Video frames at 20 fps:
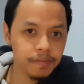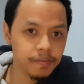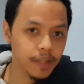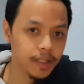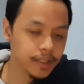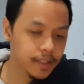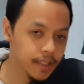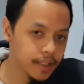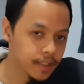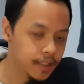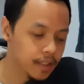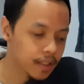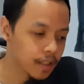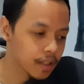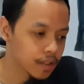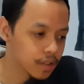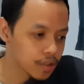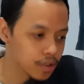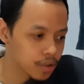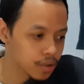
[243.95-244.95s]
assist
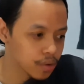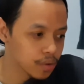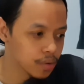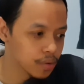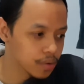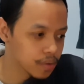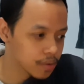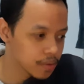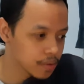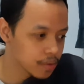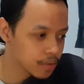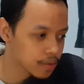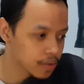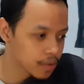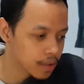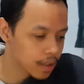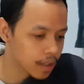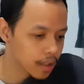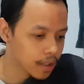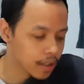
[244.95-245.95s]
to
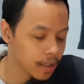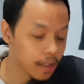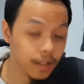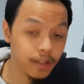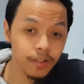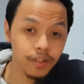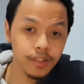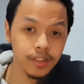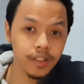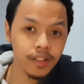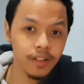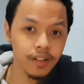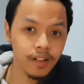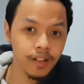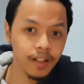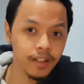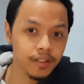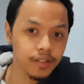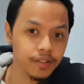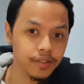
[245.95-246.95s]
Cristiano
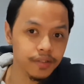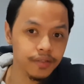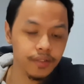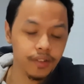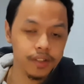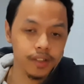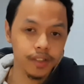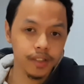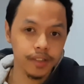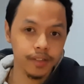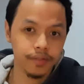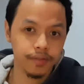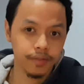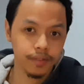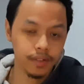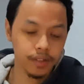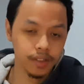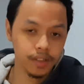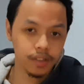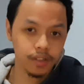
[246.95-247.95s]
Ronaldo for his
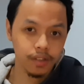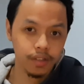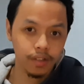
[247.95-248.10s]
first